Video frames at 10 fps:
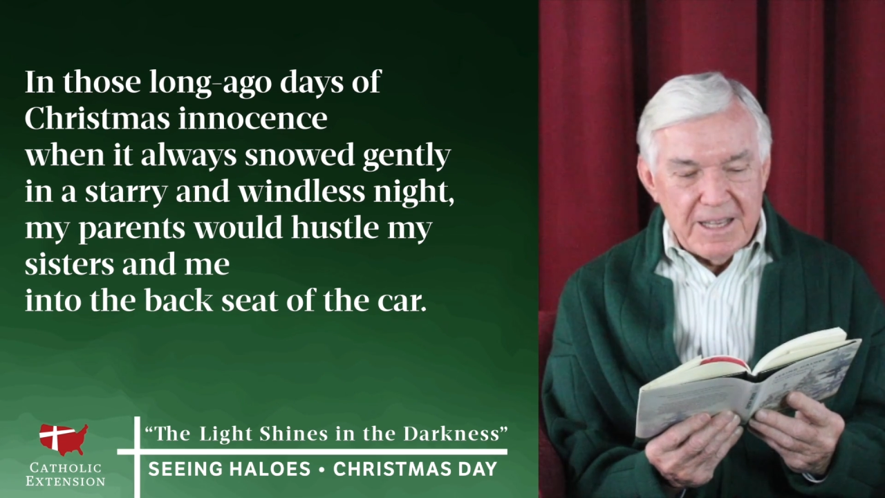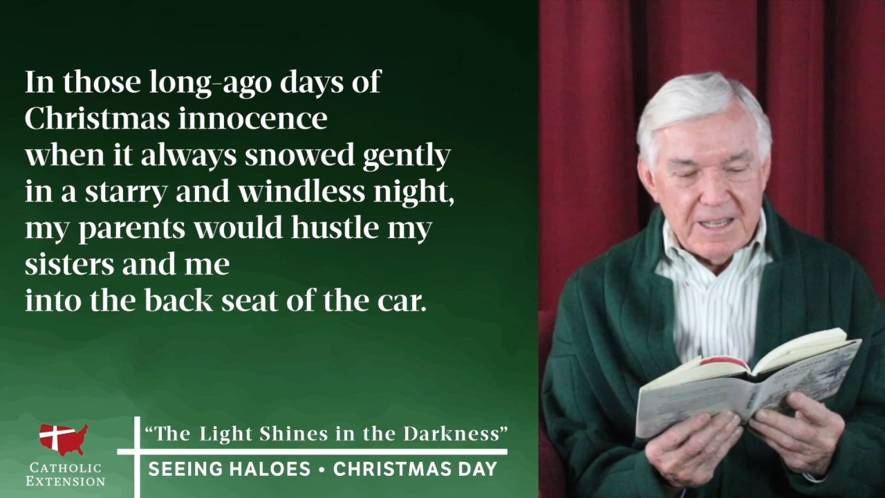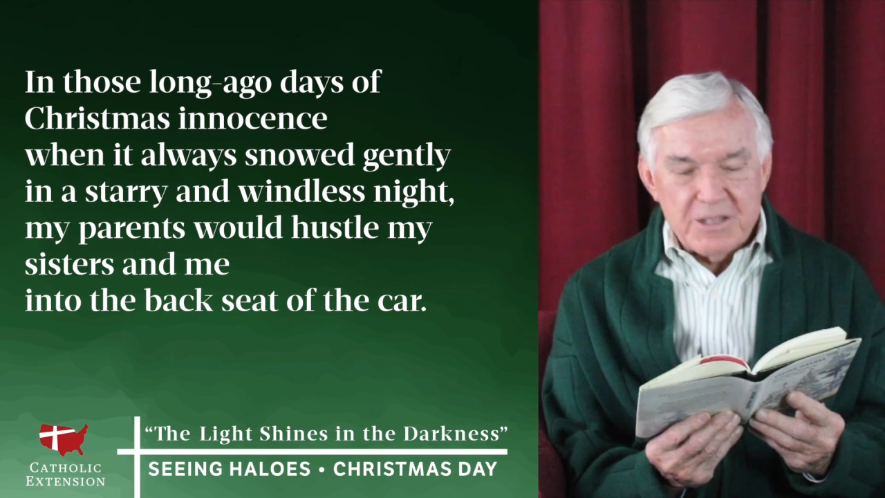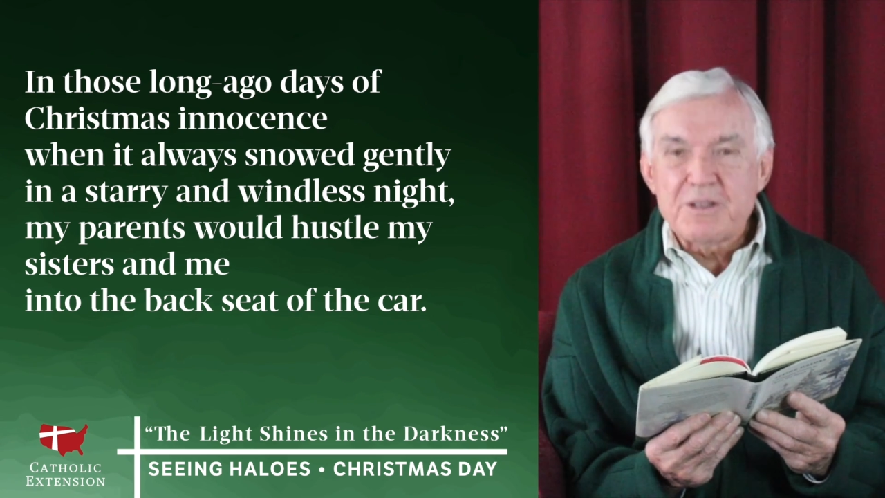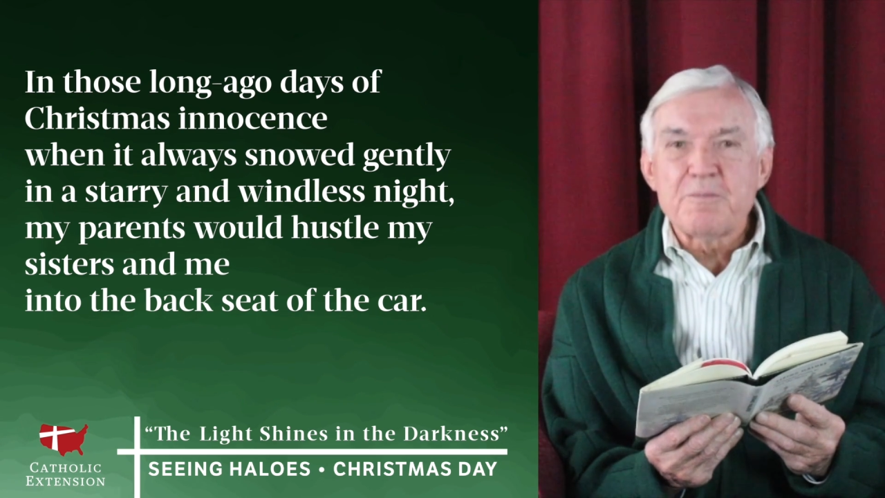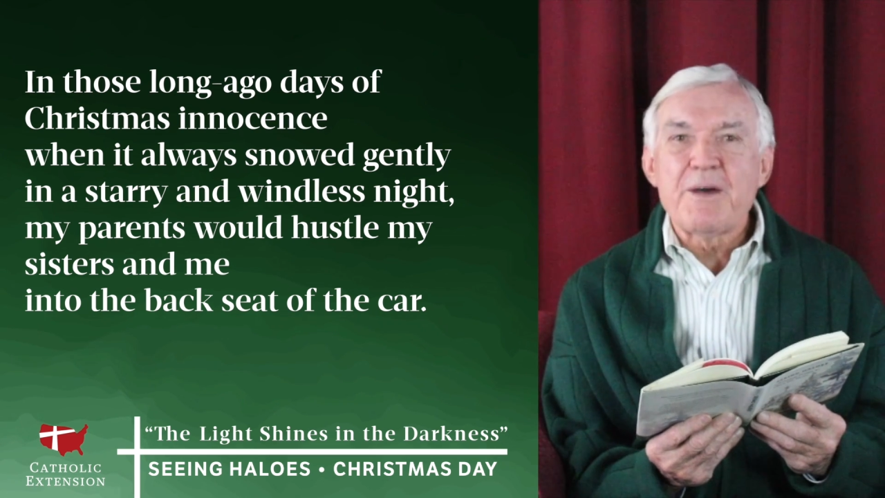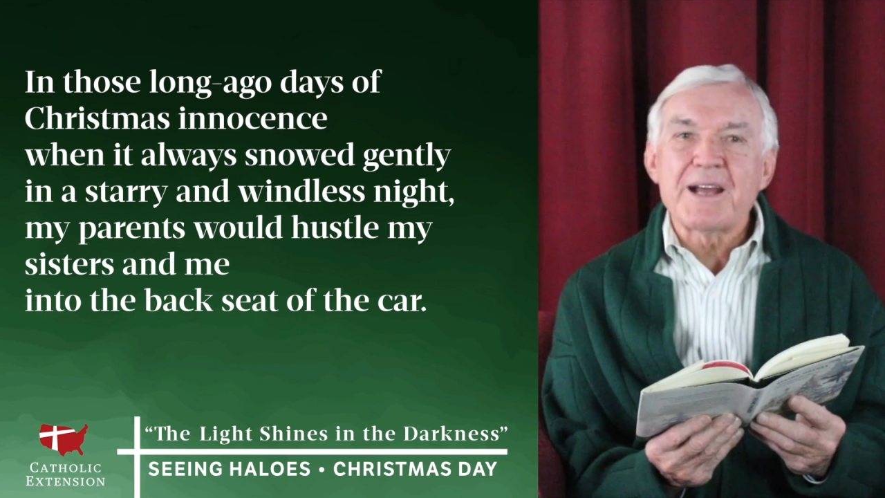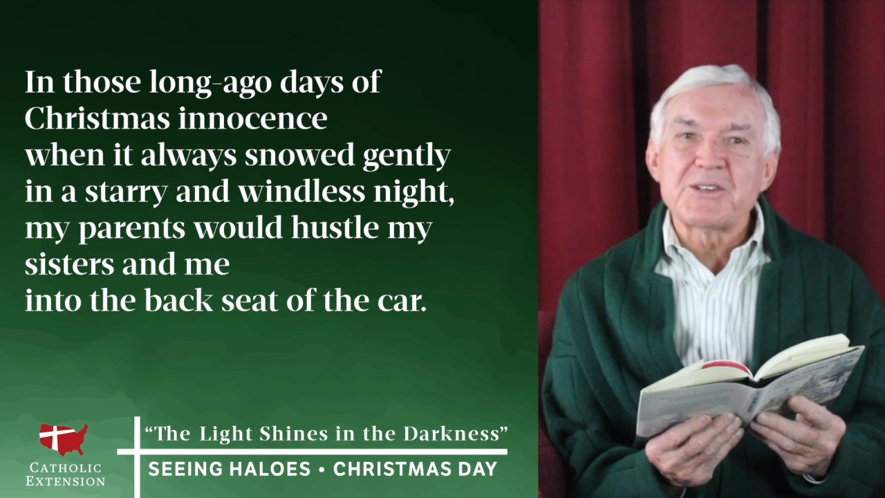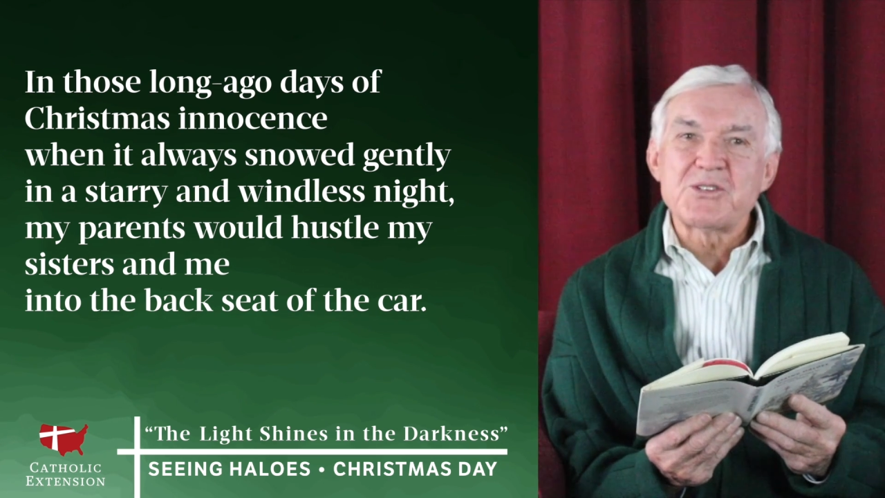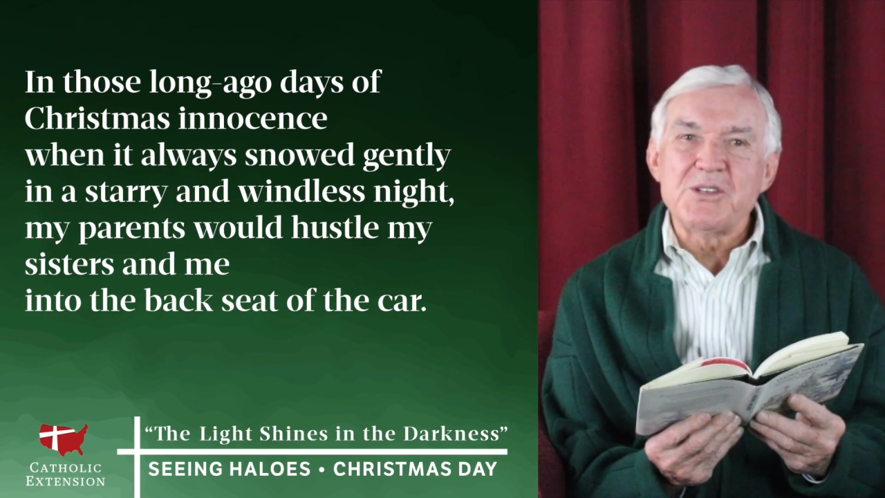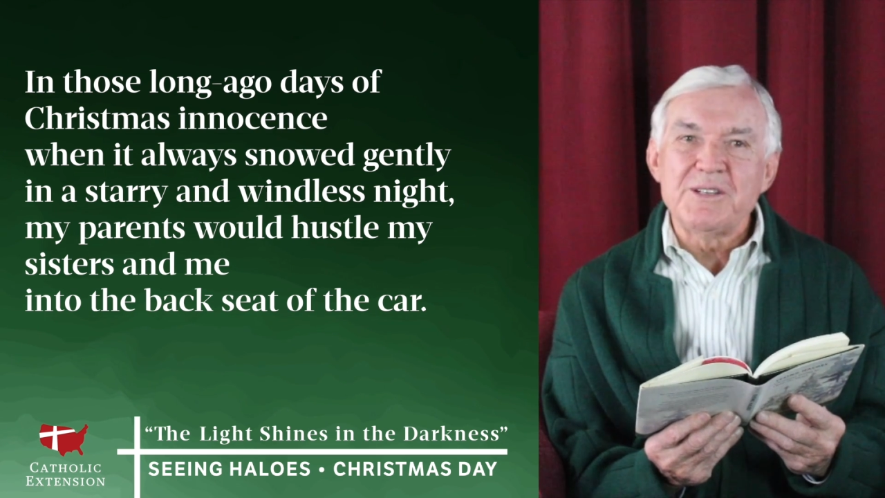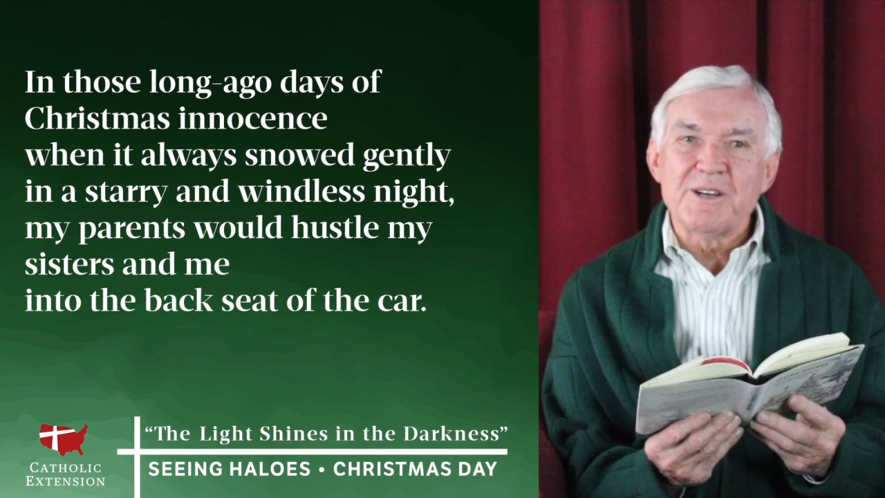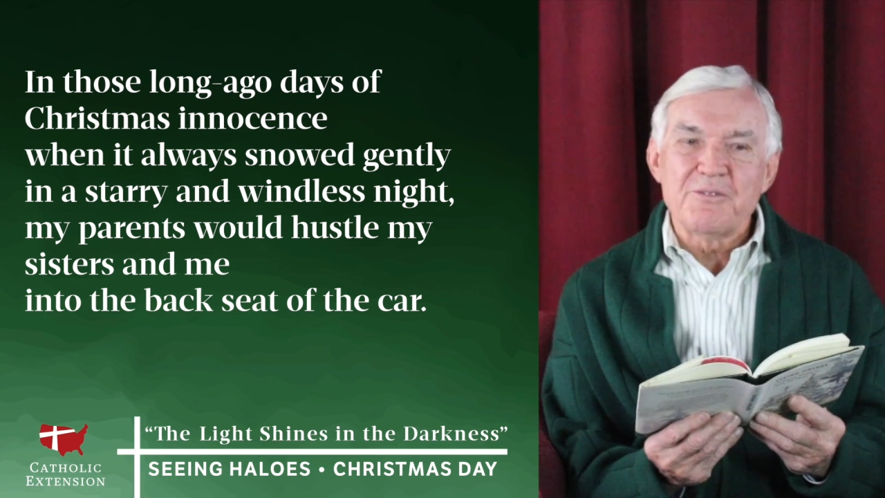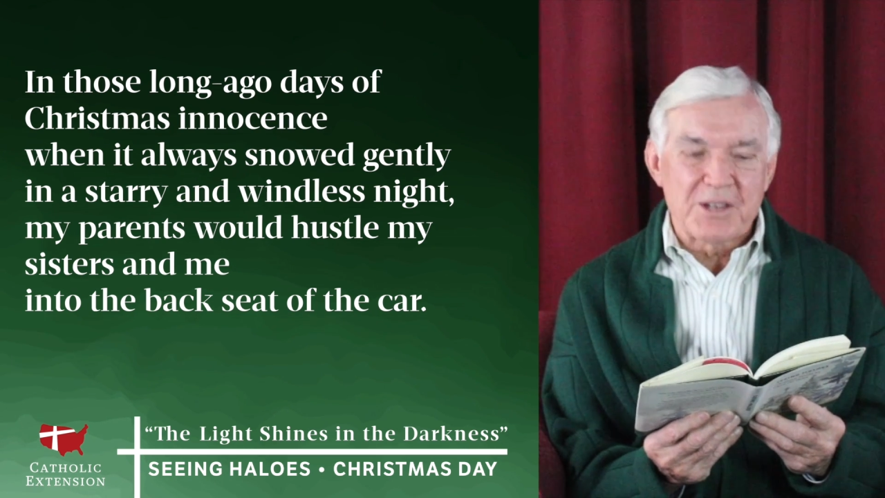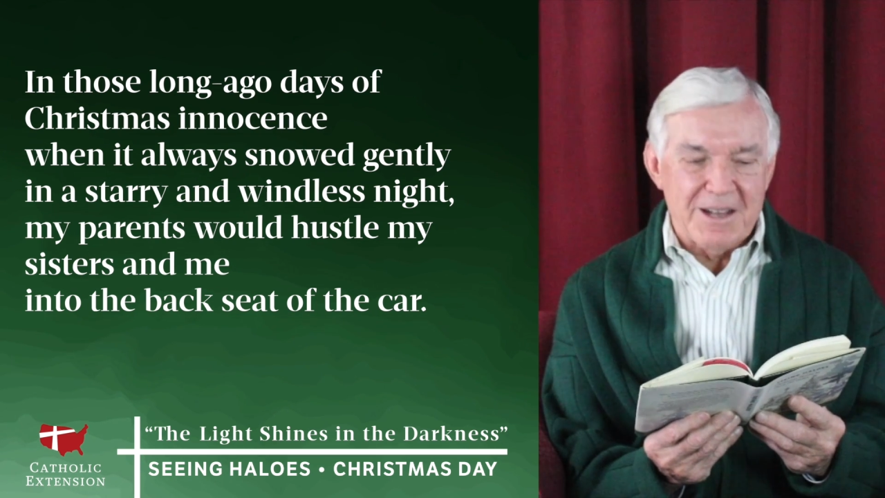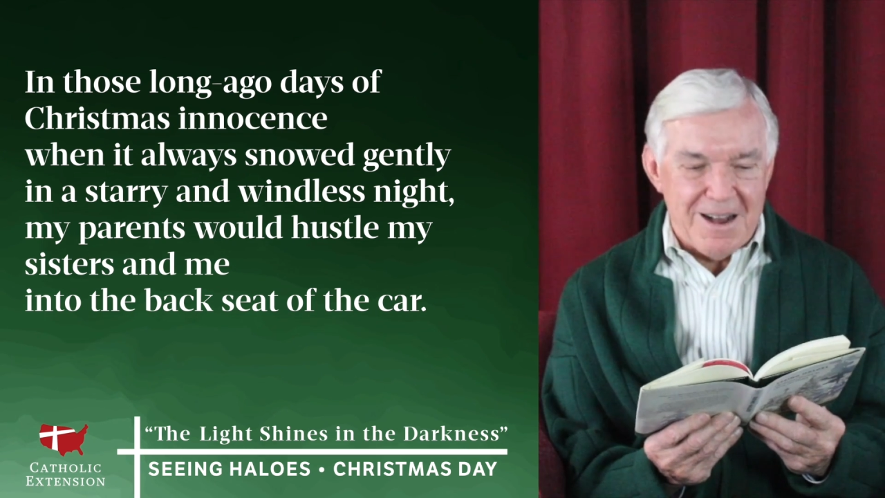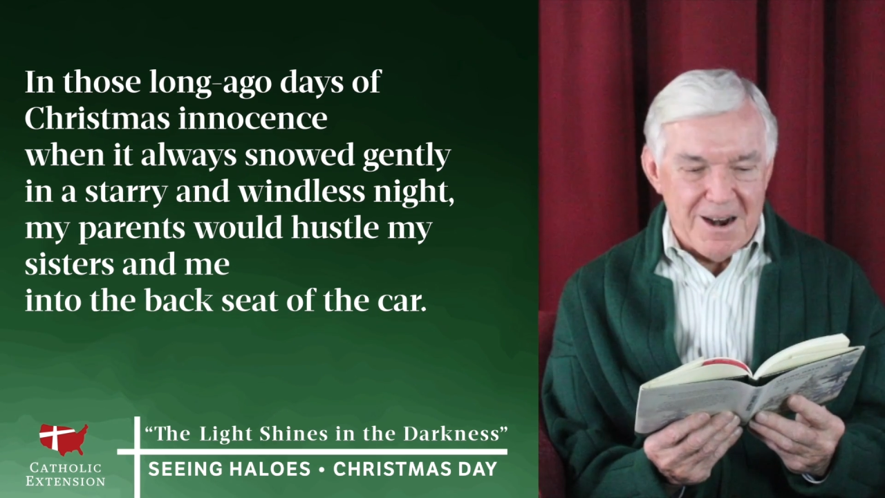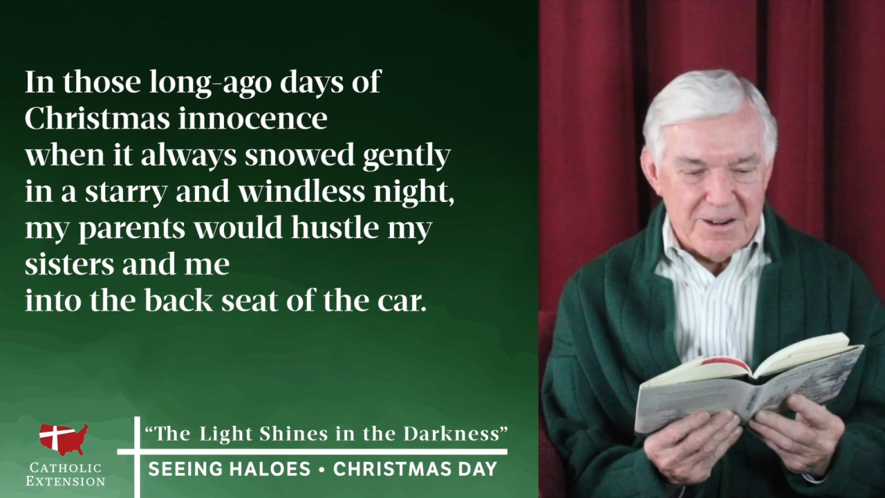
into the back seat of the car.